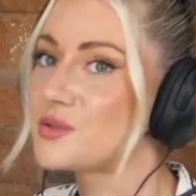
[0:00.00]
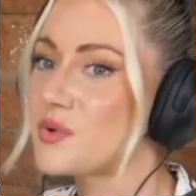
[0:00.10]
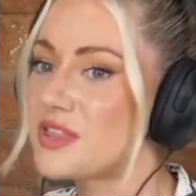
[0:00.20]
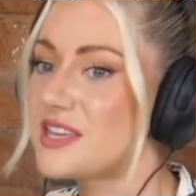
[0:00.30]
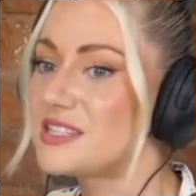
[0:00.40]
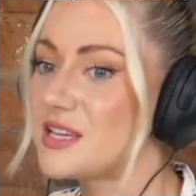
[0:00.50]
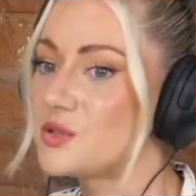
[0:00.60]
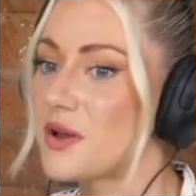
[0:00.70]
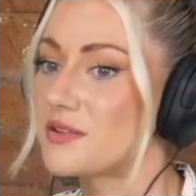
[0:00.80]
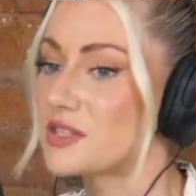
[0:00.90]
it's one of these
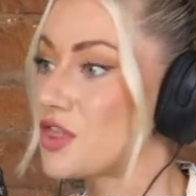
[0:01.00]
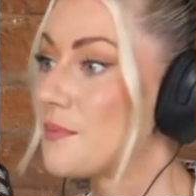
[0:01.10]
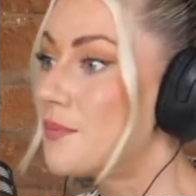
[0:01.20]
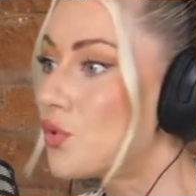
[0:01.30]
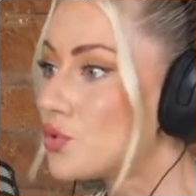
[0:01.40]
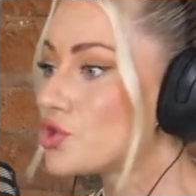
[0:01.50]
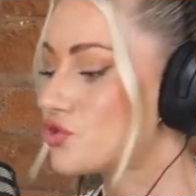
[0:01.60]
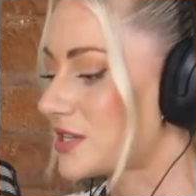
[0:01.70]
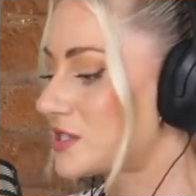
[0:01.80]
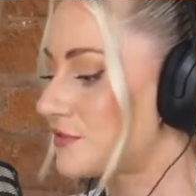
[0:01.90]
things where it's like the more
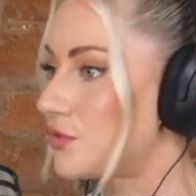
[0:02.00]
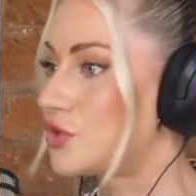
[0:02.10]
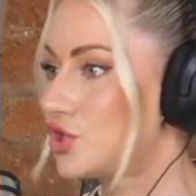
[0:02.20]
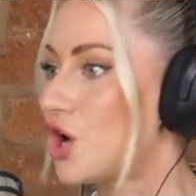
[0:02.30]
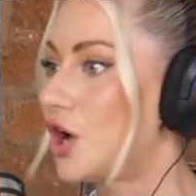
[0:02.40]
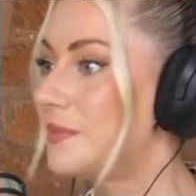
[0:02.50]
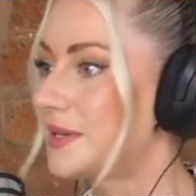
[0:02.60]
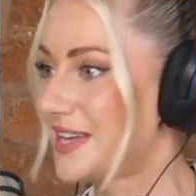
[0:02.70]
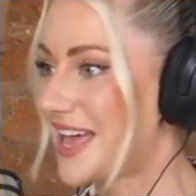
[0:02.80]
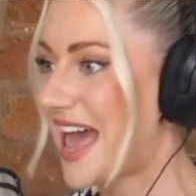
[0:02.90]
stressful the job
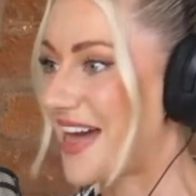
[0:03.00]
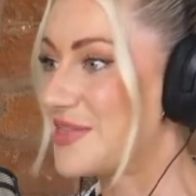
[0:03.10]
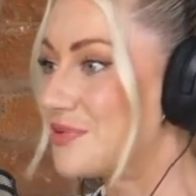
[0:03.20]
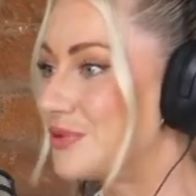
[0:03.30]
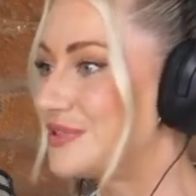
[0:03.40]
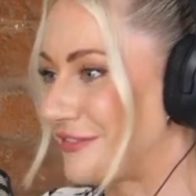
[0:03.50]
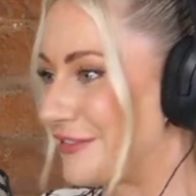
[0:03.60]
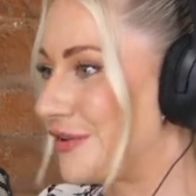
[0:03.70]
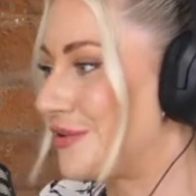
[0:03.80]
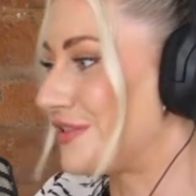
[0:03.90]
and the more
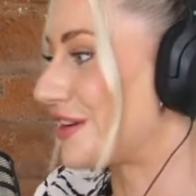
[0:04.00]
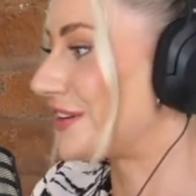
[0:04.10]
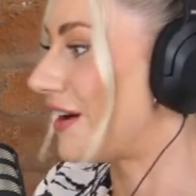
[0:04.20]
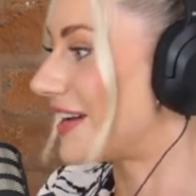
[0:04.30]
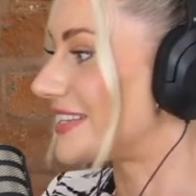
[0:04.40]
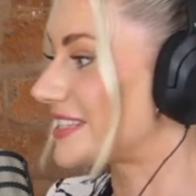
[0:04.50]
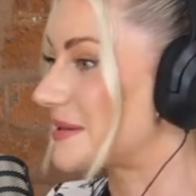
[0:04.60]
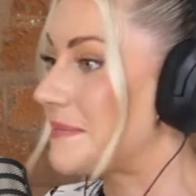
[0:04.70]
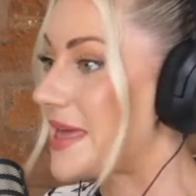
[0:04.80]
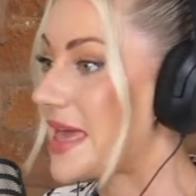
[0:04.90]
difficult that clients
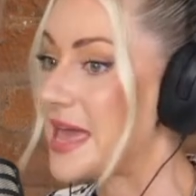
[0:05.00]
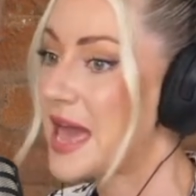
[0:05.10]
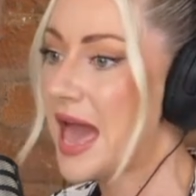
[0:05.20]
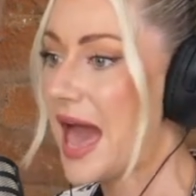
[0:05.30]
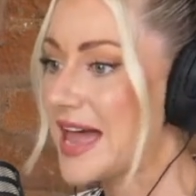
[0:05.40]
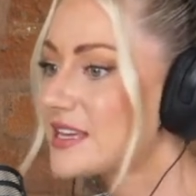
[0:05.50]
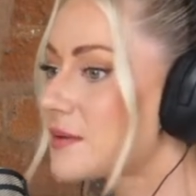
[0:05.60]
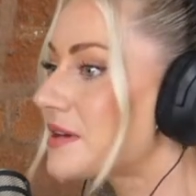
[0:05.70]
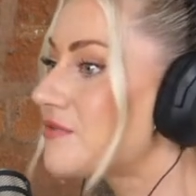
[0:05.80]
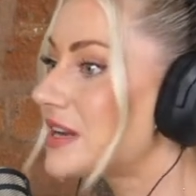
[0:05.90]
can be. And
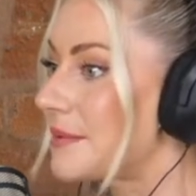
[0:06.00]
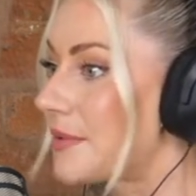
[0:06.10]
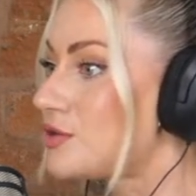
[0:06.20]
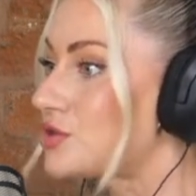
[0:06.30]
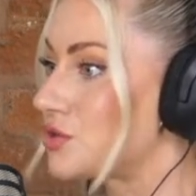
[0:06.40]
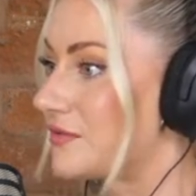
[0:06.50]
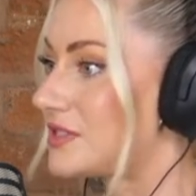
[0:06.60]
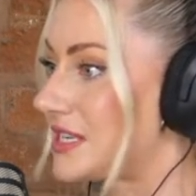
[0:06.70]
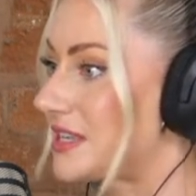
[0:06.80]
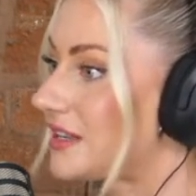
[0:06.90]
it can be really emotional,
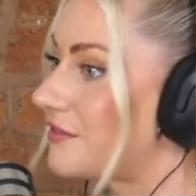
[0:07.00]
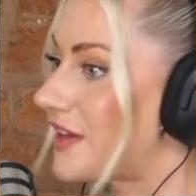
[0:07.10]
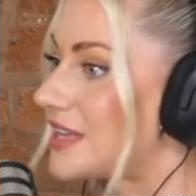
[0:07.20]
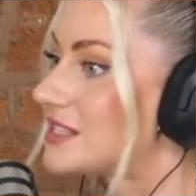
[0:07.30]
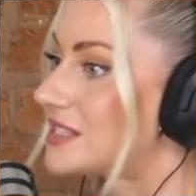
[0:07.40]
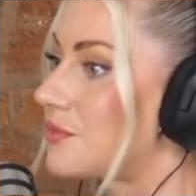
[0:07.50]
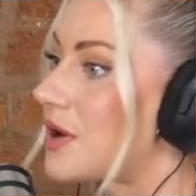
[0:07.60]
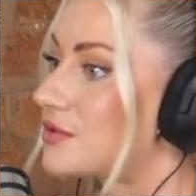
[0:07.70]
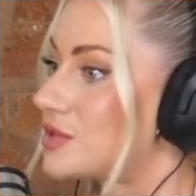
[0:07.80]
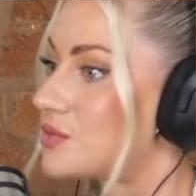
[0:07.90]
obviously, in the conveyancing
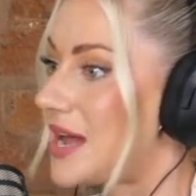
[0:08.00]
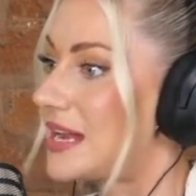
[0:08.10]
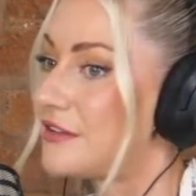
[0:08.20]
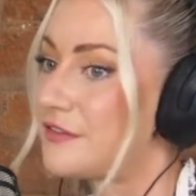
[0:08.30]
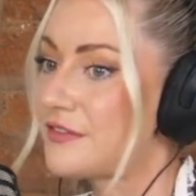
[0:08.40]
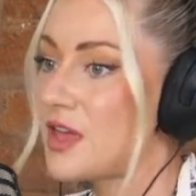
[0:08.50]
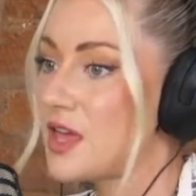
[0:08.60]
world as well. If